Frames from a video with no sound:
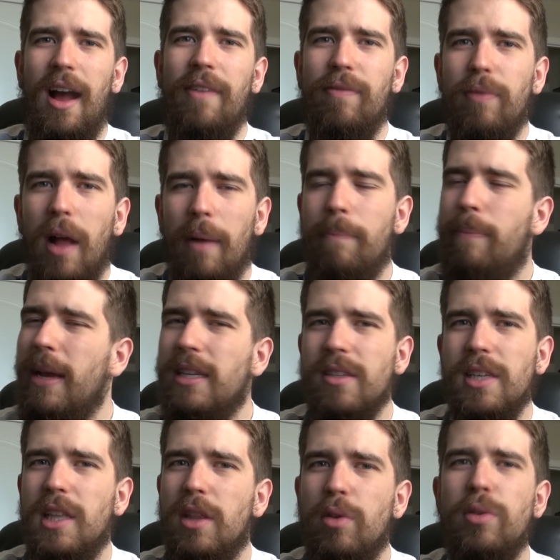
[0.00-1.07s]
I'm
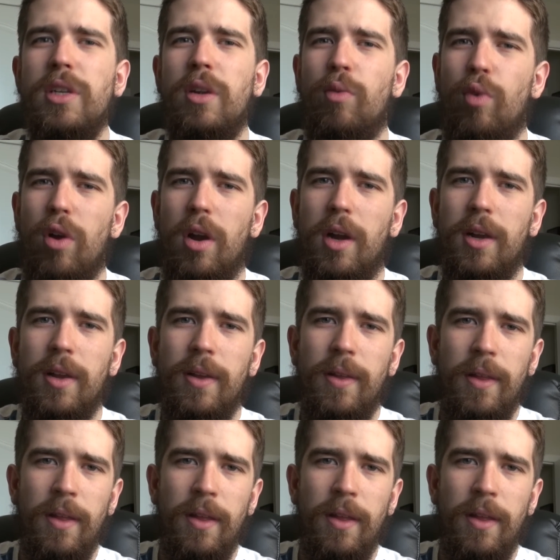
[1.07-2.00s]
basically losing work.